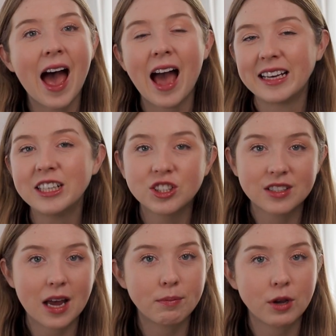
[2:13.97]
At each
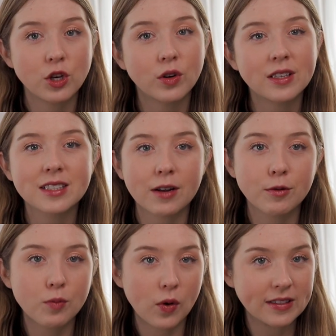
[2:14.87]
step, you'll discover
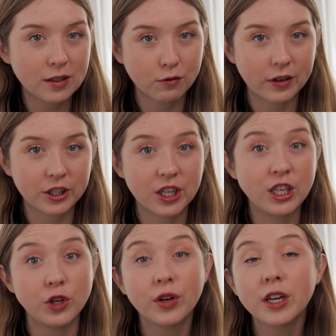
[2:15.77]
points of
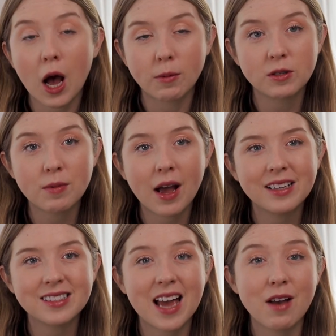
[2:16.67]
friction you can
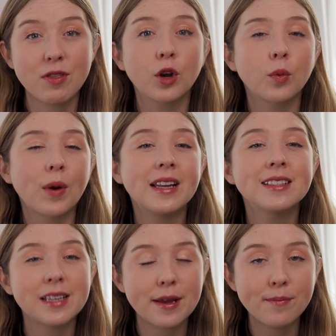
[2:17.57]
optimize to have the
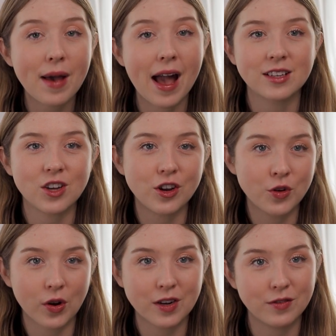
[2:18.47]
greatest impact on
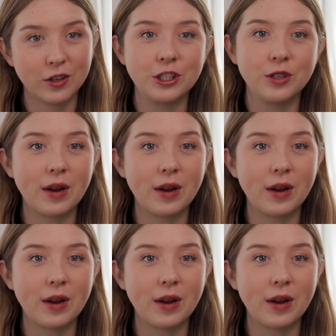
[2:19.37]
your conversion